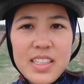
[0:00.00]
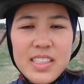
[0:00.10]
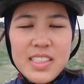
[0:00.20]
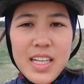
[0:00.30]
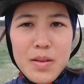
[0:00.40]

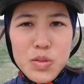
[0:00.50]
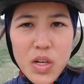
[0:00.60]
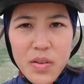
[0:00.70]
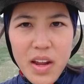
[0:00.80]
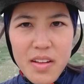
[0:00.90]
It's time
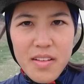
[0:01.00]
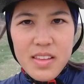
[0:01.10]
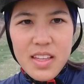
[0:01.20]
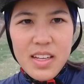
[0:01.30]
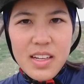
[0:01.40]
to arrive, I
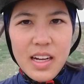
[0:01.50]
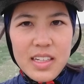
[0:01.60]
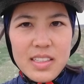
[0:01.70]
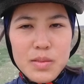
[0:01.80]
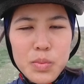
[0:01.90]
think,
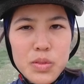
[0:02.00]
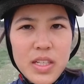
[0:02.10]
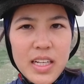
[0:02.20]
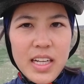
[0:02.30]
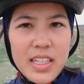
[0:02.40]
and put
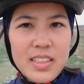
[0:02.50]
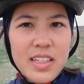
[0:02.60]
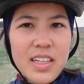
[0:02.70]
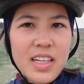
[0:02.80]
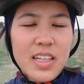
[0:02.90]
an end
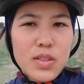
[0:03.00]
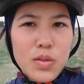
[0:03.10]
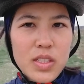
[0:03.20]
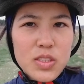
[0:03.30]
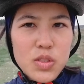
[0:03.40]
to
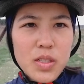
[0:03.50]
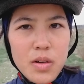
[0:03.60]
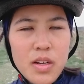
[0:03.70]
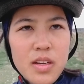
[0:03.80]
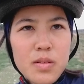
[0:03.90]
this trip,
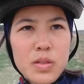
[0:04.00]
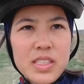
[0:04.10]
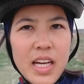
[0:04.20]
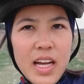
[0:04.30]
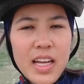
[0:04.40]

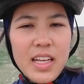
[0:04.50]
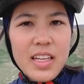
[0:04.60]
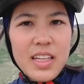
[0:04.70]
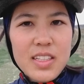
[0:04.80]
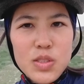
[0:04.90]
which
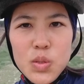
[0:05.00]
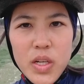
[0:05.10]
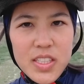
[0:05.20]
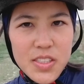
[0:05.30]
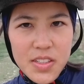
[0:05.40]
I
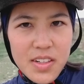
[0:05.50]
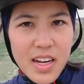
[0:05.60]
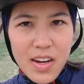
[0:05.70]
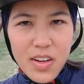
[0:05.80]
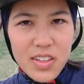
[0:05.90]
treasure
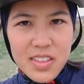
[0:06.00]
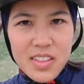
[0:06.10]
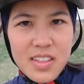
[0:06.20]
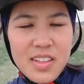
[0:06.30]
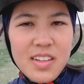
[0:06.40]
a lot
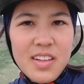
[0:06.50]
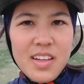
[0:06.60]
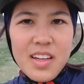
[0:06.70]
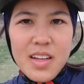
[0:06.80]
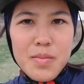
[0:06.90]

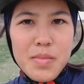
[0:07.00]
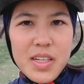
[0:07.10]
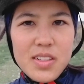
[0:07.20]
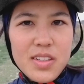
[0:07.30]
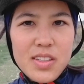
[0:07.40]

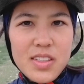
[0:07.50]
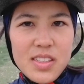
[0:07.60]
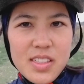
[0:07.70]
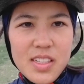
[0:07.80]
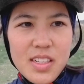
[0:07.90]

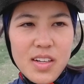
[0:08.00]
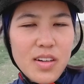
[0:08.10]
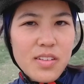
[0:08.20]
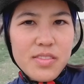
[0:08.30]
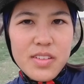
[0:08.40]
because
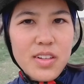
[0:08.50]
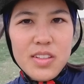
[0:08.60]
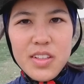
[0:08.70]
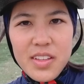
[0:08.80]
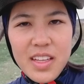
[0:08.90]
of all
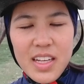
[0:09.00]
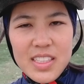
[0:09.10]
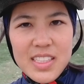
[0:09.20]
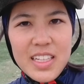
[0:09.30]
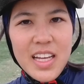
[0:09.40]
the
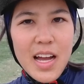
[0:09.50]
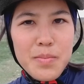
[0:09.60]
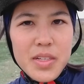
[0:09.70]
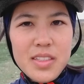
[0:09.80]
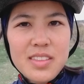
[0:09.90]
things that
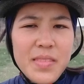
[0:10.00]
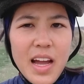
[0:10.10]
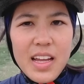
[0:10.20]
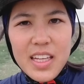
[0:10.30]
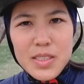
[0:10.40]
happened,
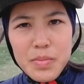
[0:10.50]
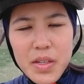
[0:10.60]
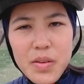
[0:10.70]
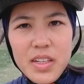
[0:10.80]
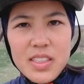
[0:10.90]
I
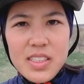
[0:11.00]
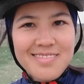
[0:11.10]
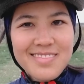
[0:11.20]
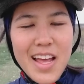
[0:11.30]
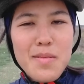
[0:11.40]
experienced.
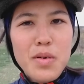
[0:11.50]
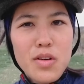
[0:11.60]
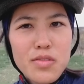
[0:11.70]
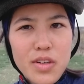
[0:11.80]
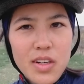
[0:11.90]

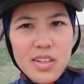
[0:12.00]
Above all